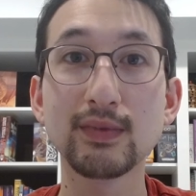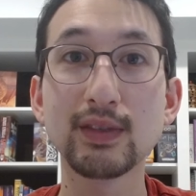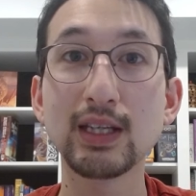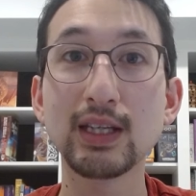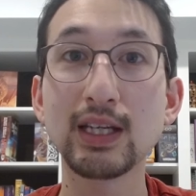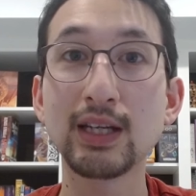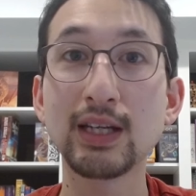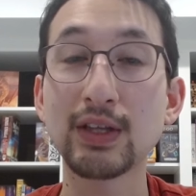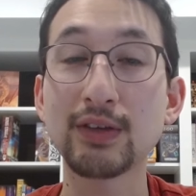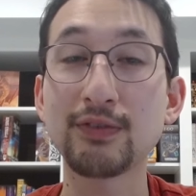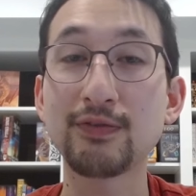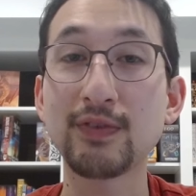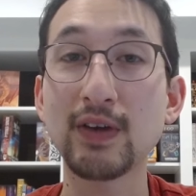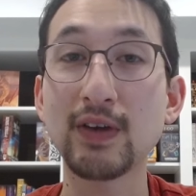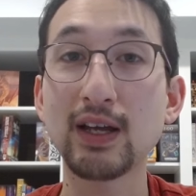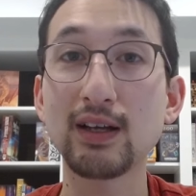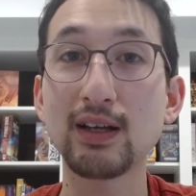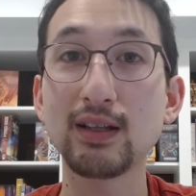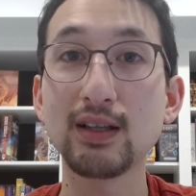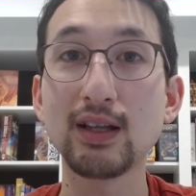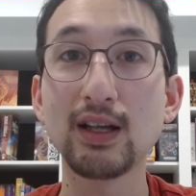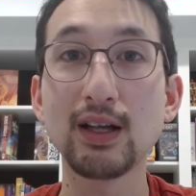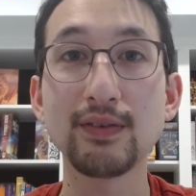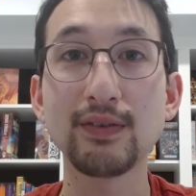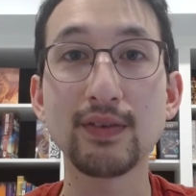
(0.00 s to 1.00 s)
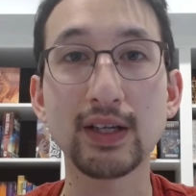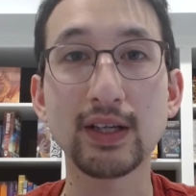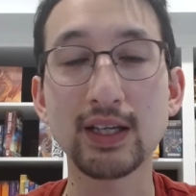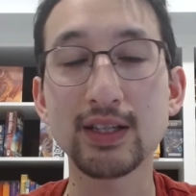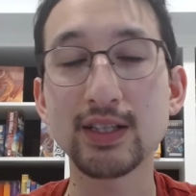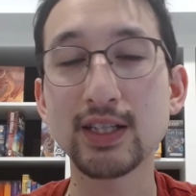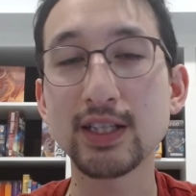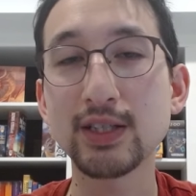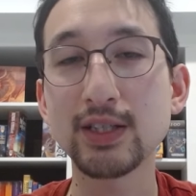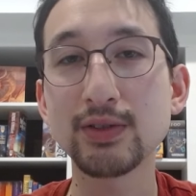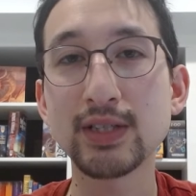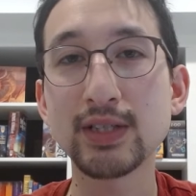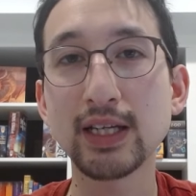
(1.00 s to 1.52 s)
If they fail, they
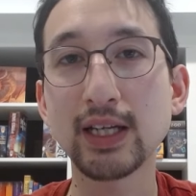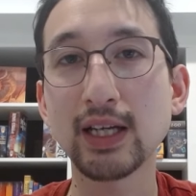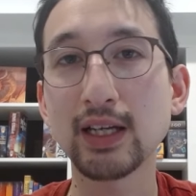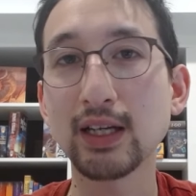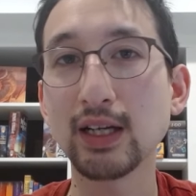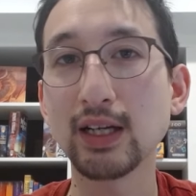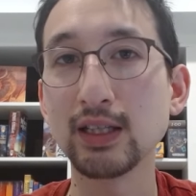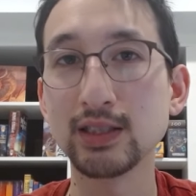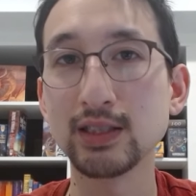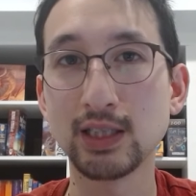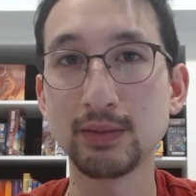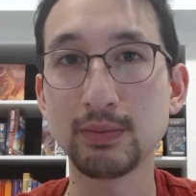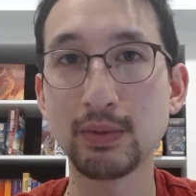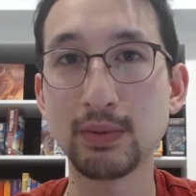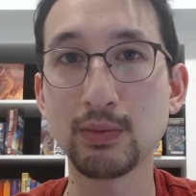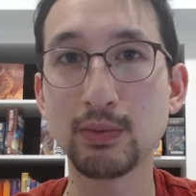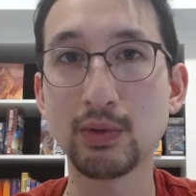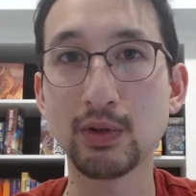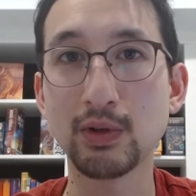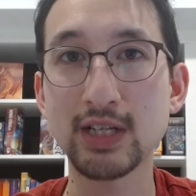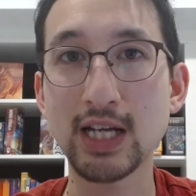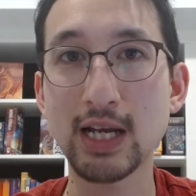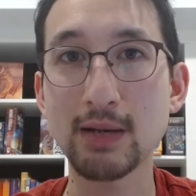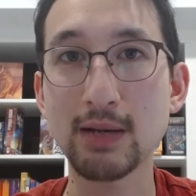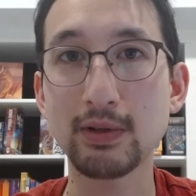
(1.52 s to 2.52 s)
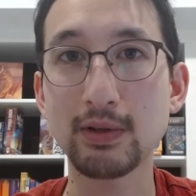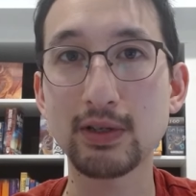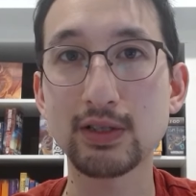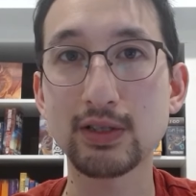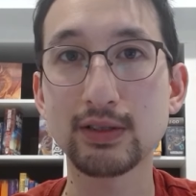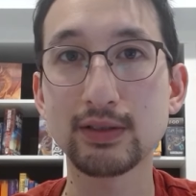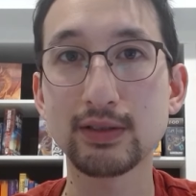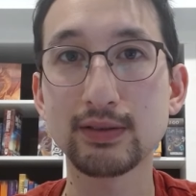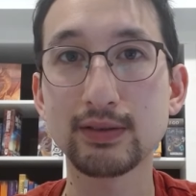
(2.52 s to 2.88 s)
continue taking a little bit more damage.